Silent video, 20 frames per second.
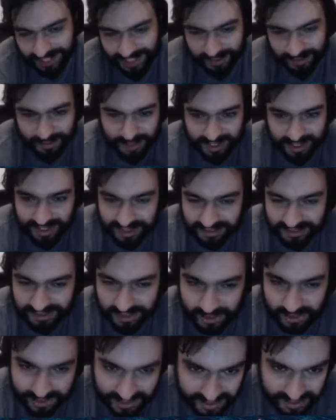I think it
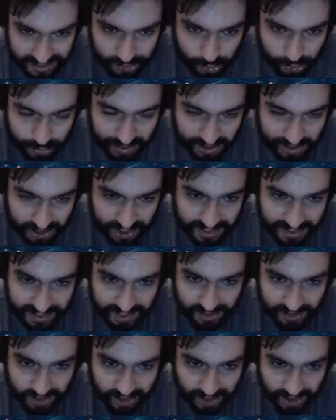uses too much
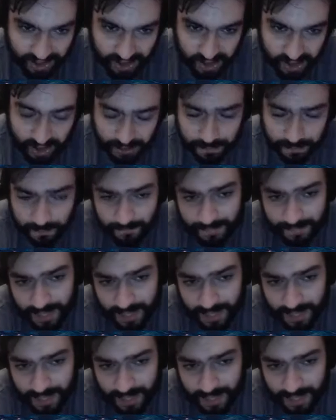exaggeration.